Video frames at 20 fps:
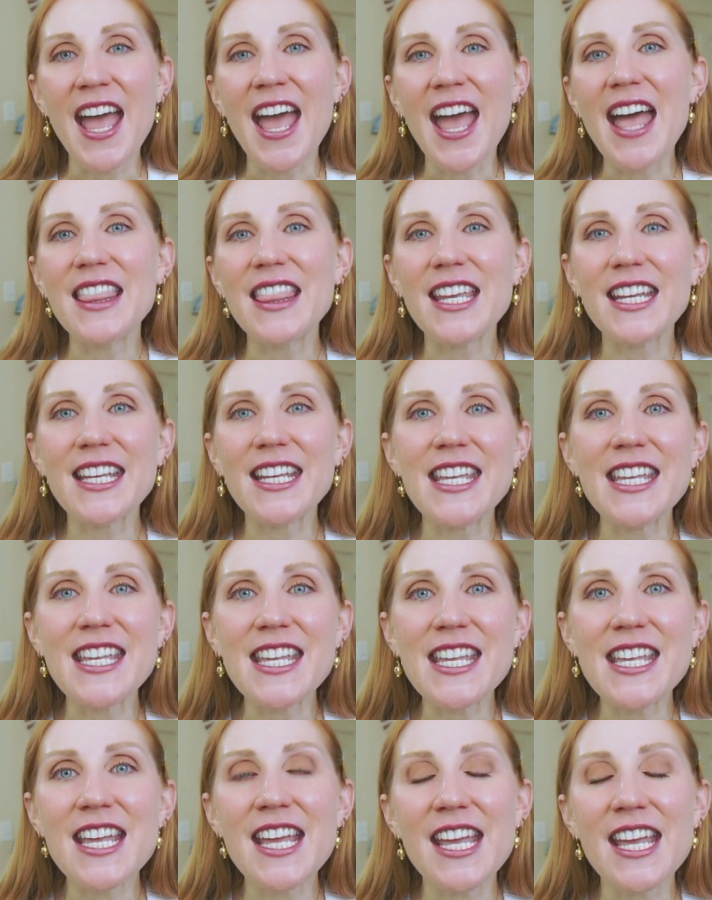And the
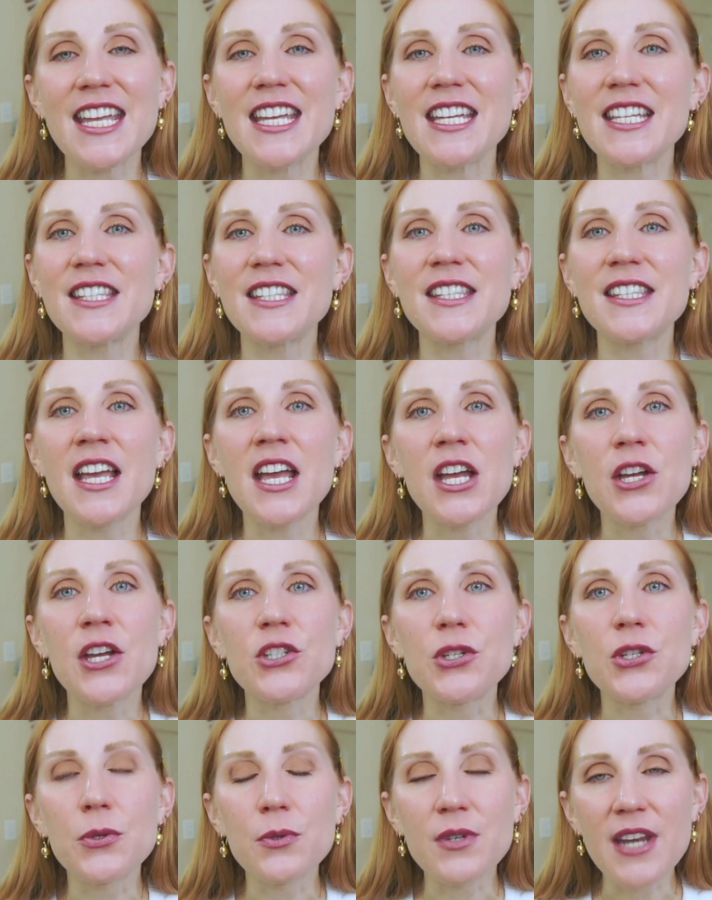key is
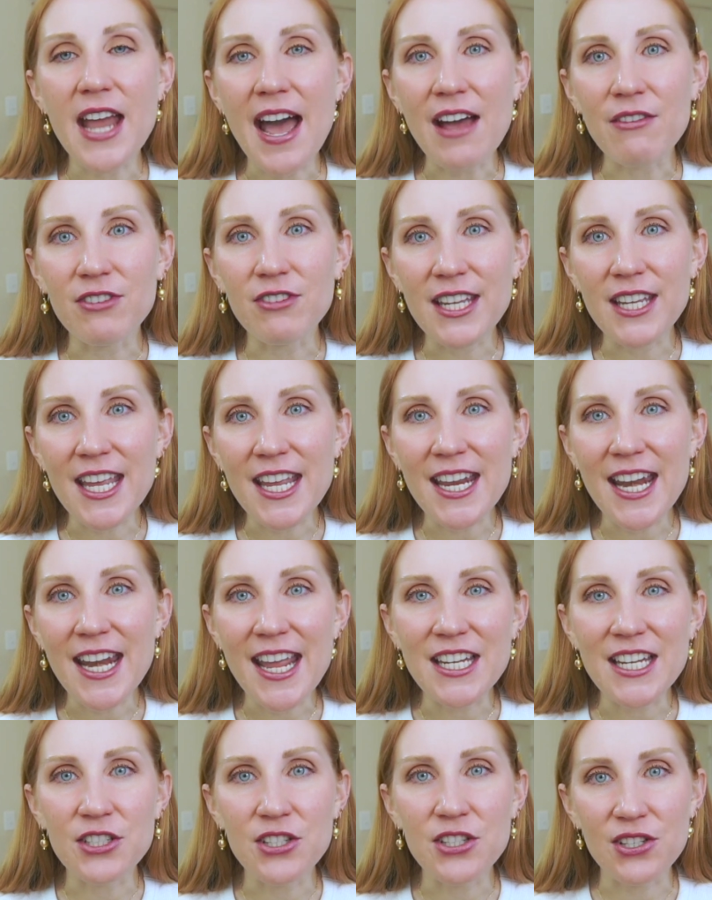to navigate
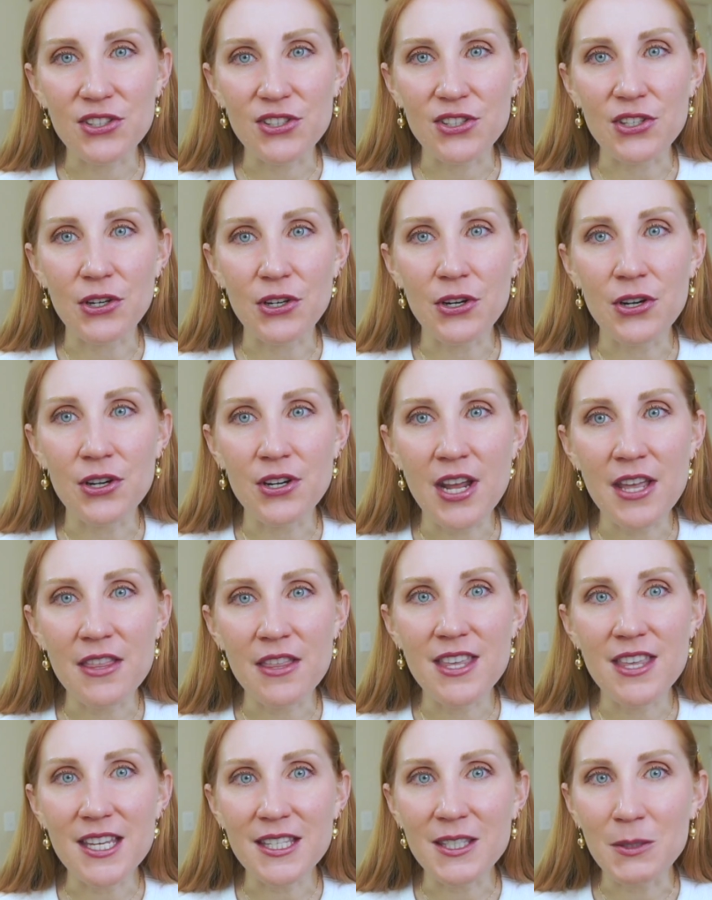and discern
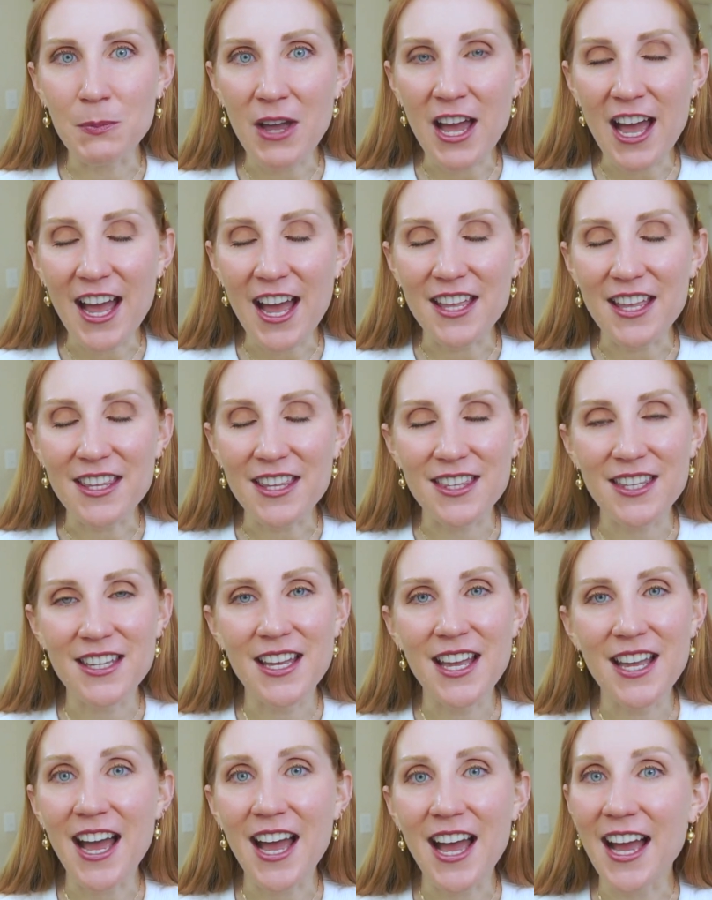this path
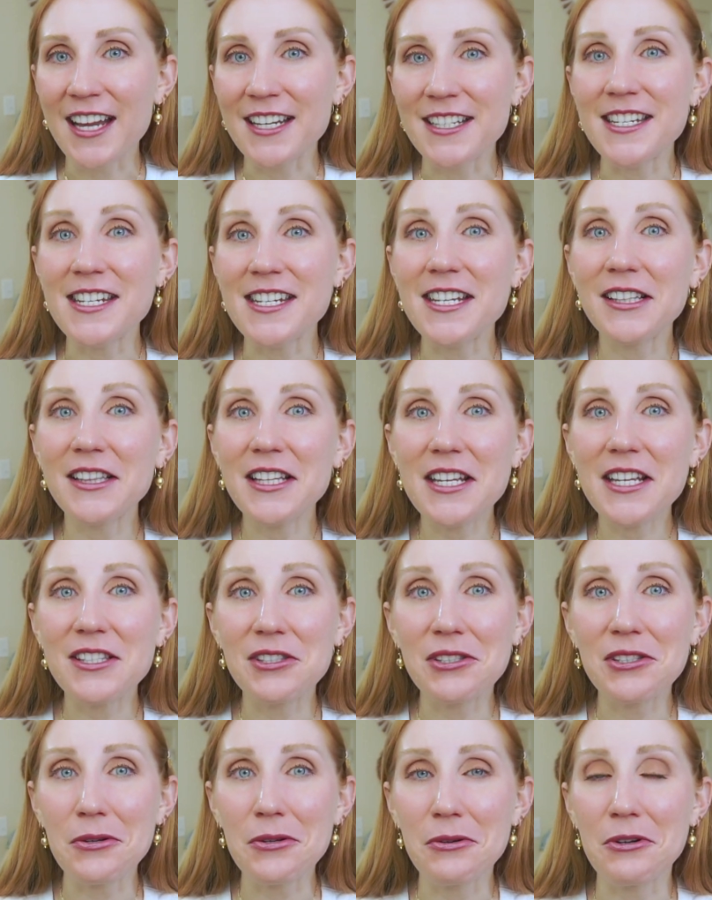ideally
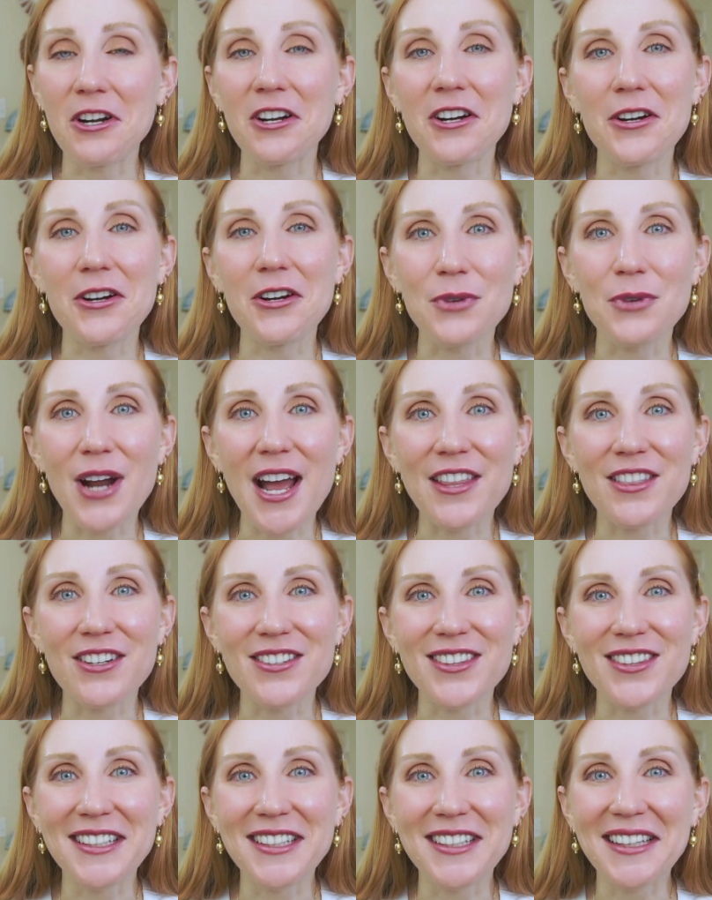sooner
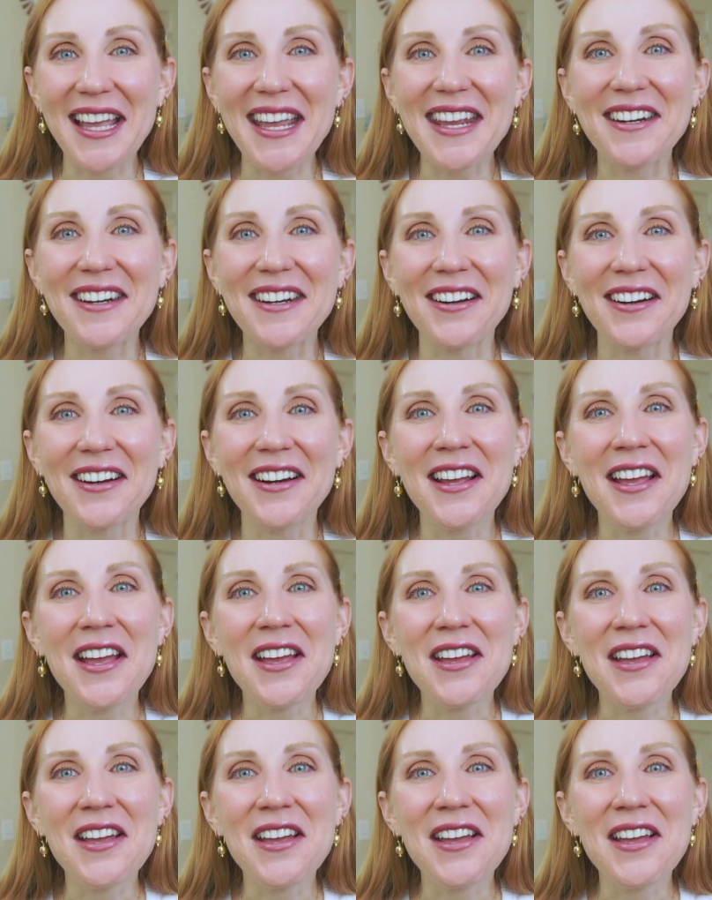rather than later.